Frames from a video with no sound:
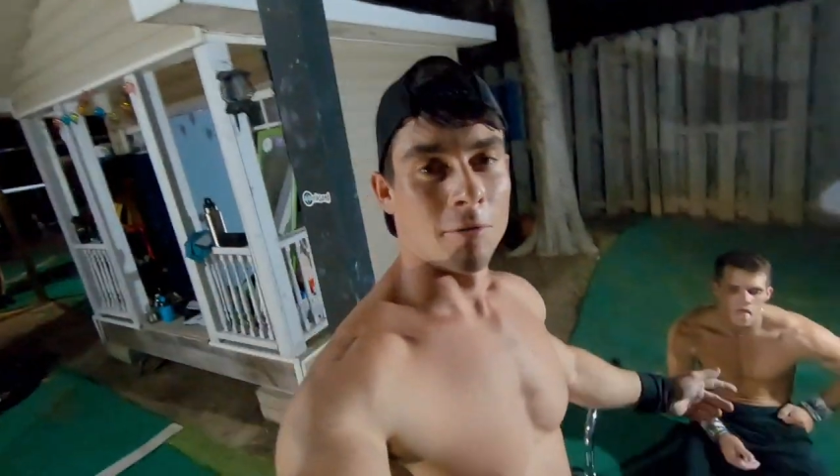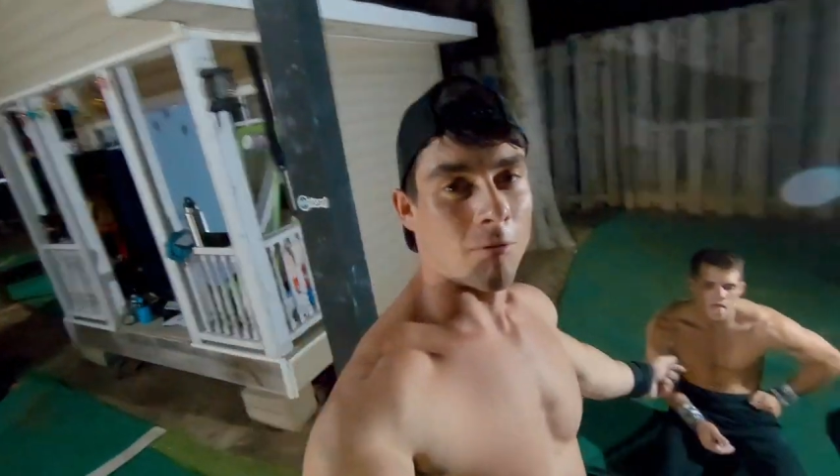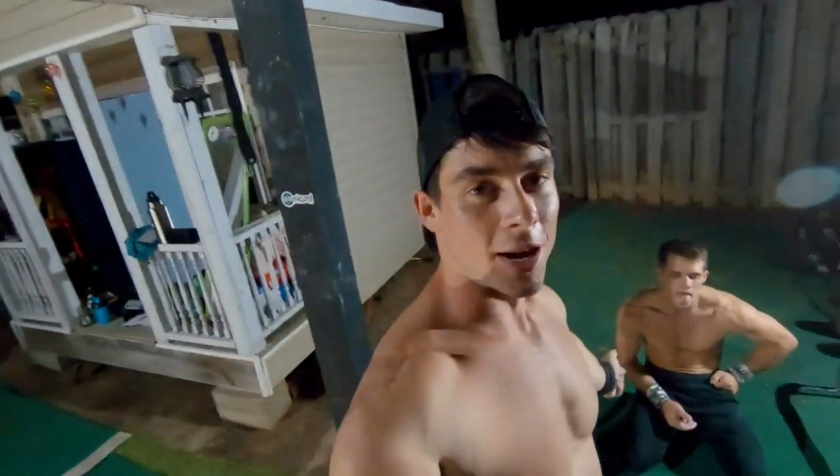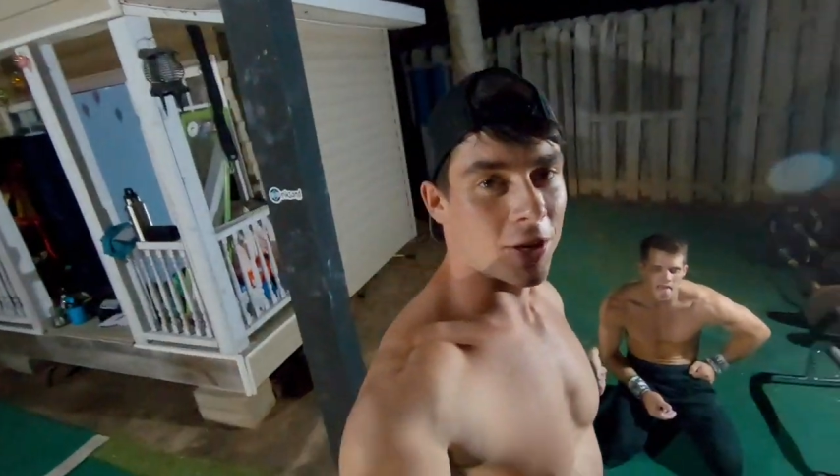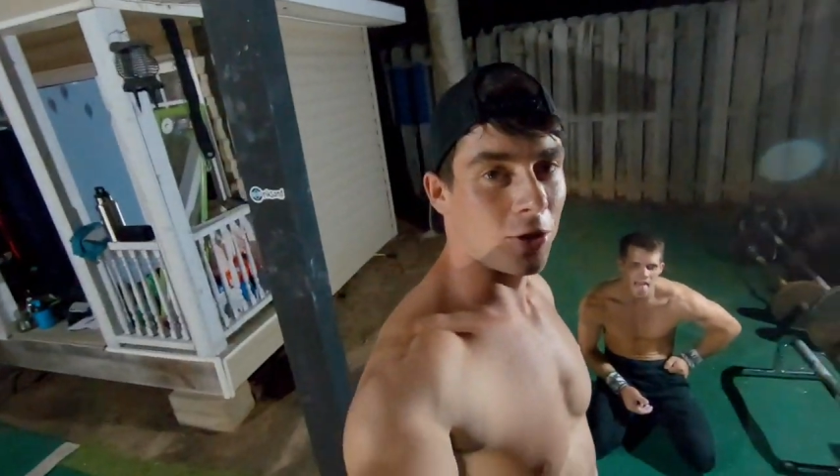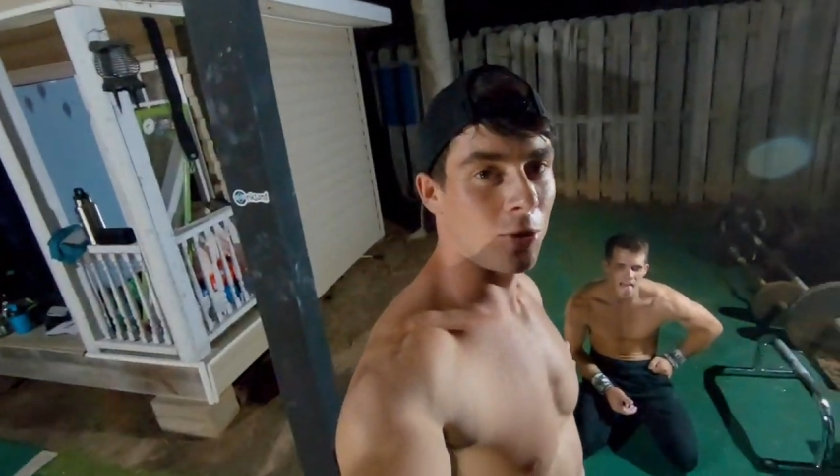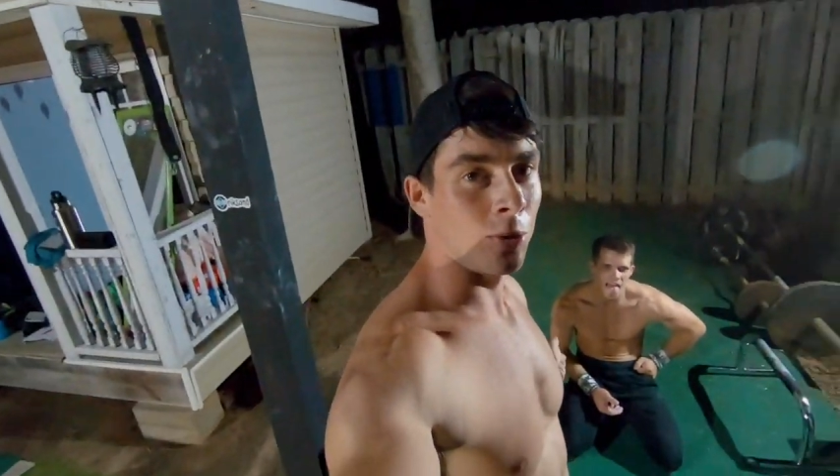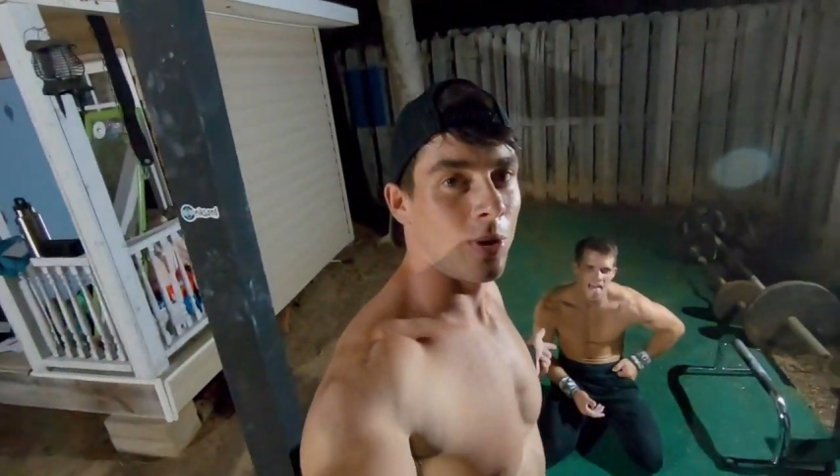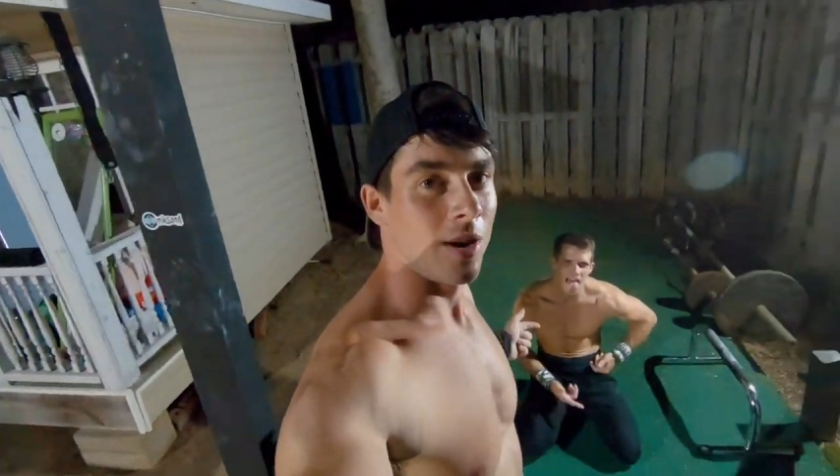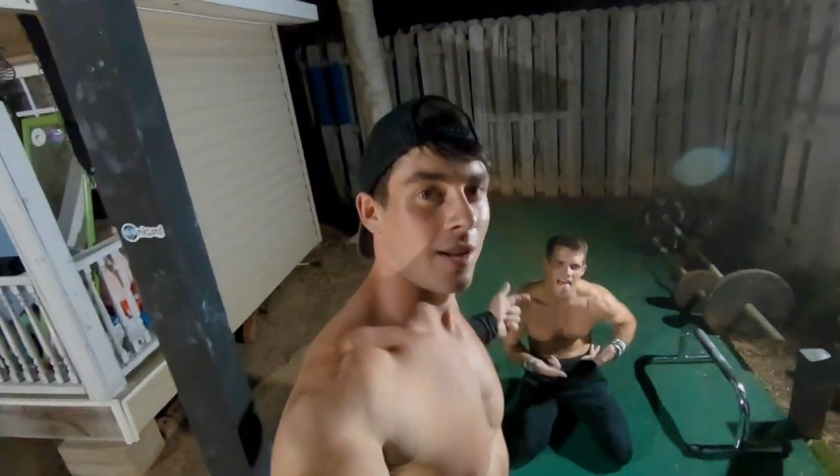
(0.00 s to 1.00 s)
Find
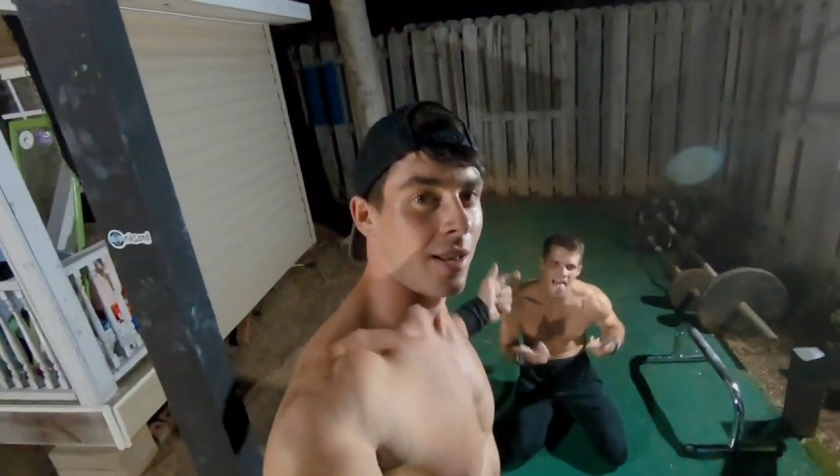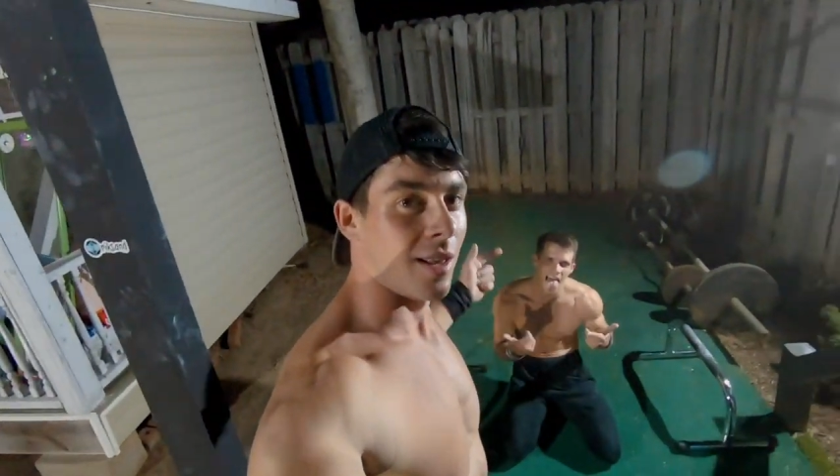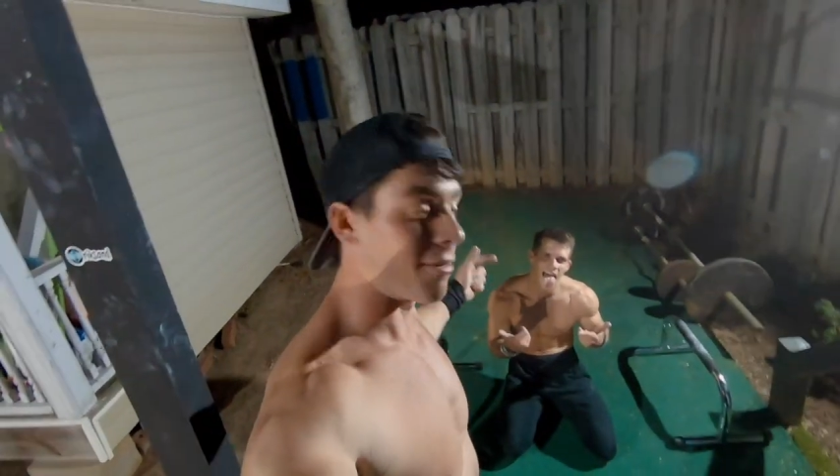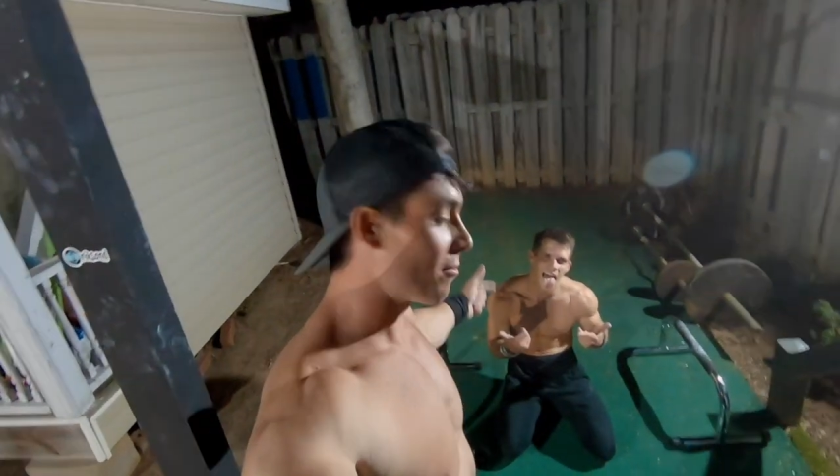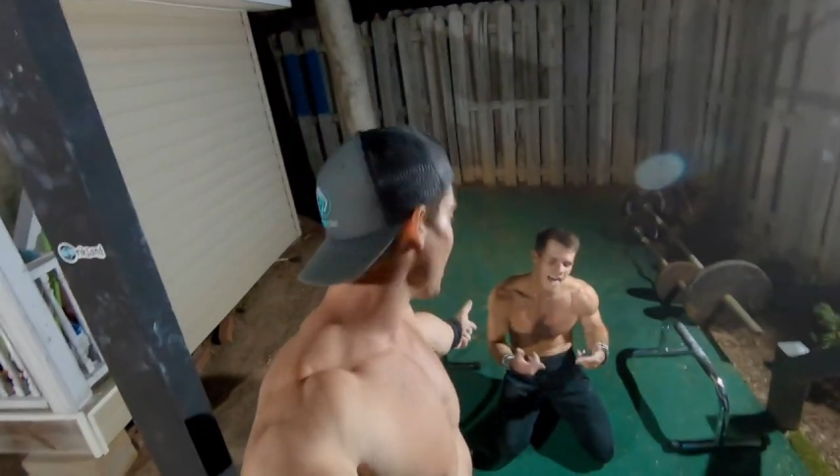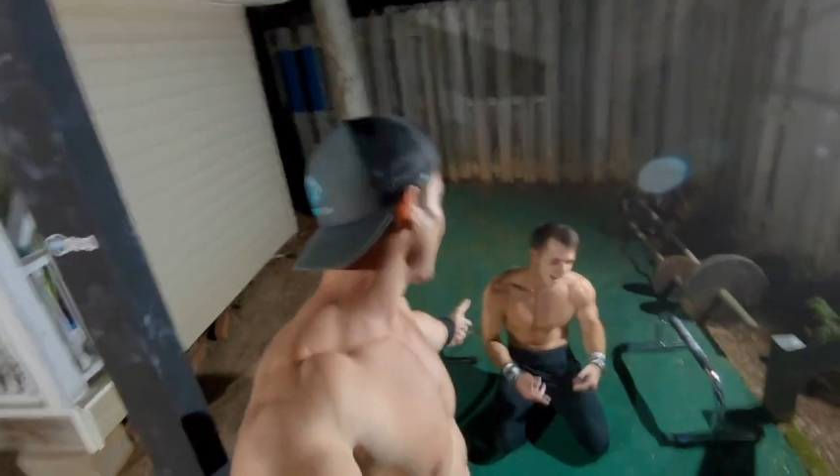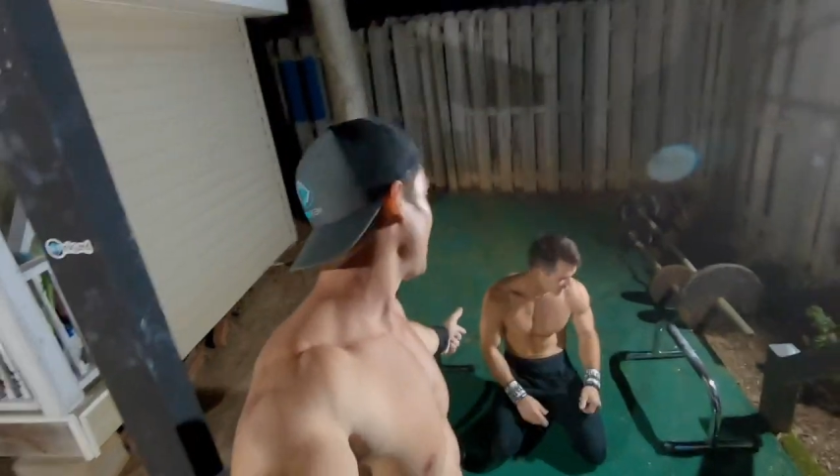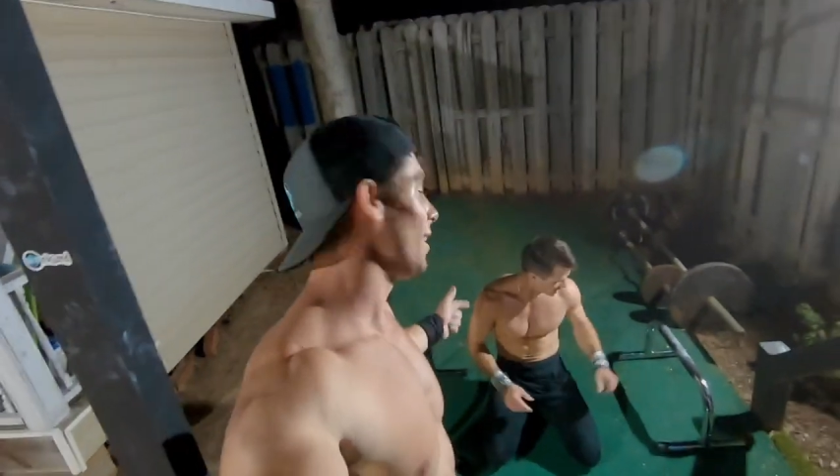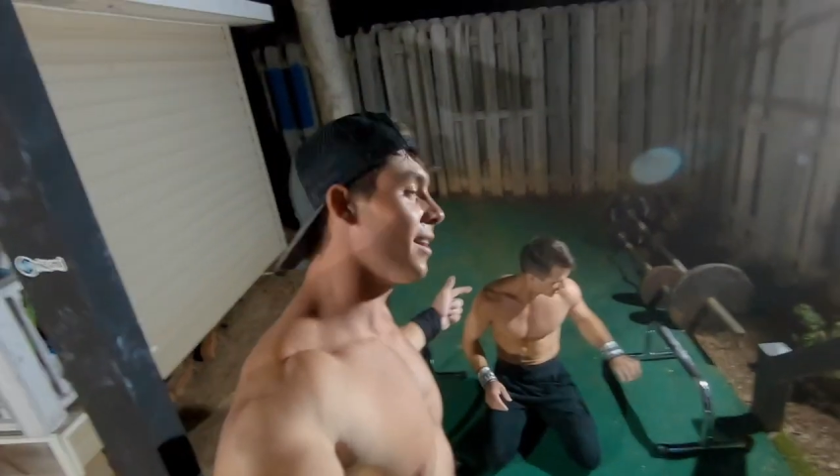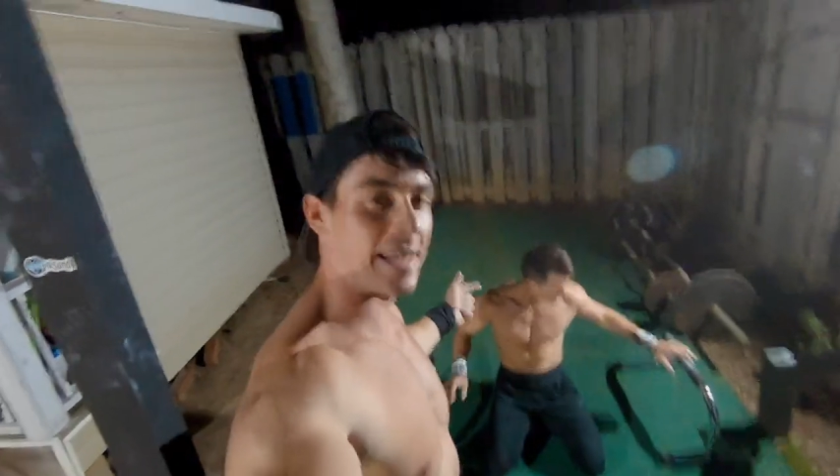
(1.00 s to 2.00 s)
you a
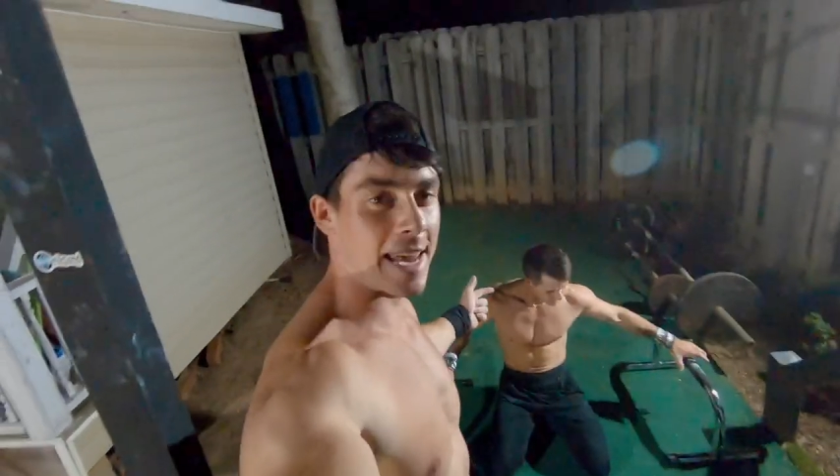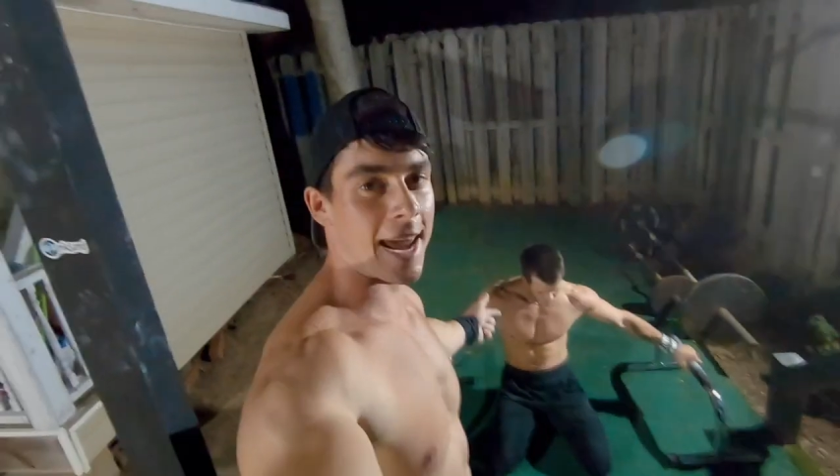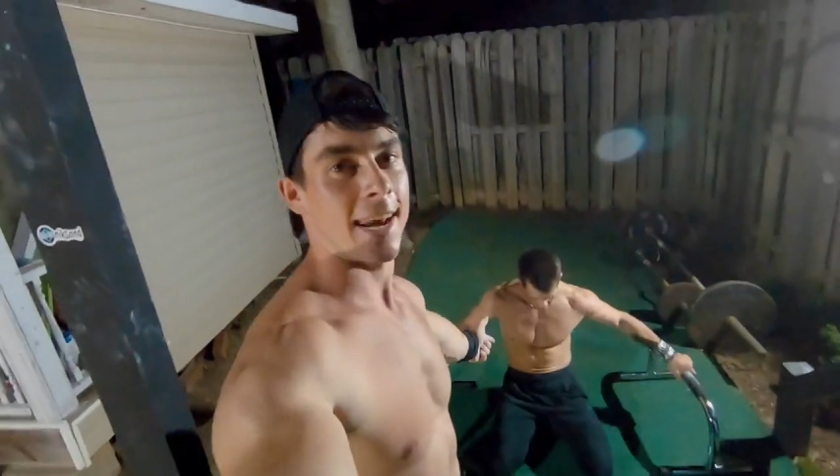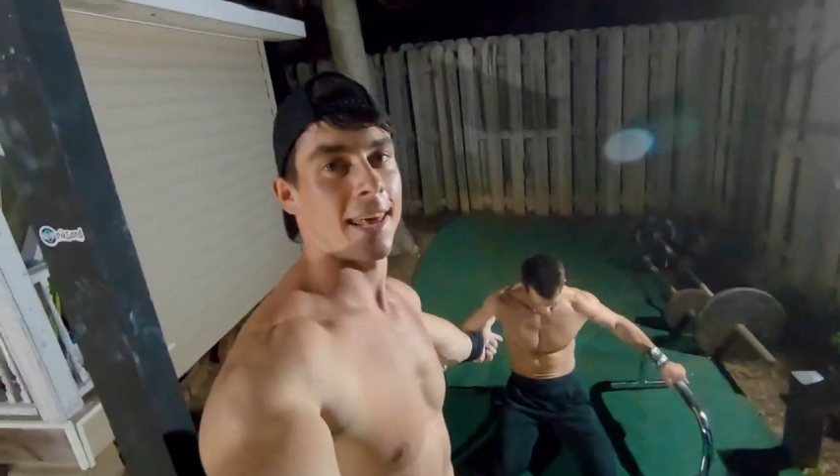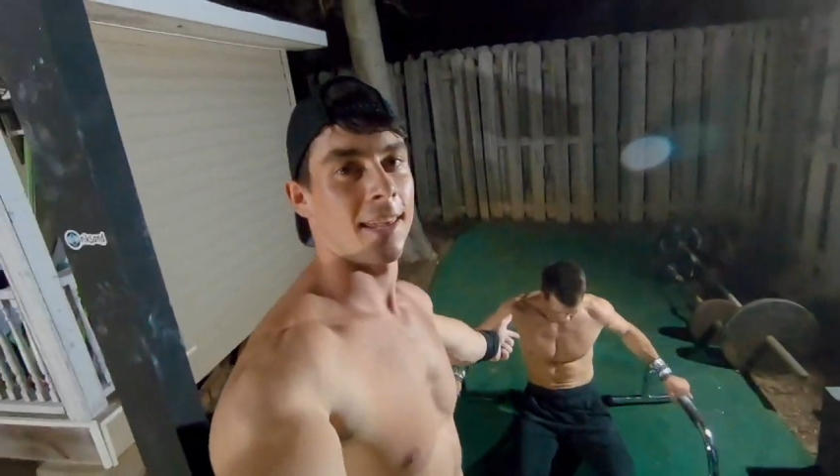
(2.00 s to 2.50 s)
friend like Cade.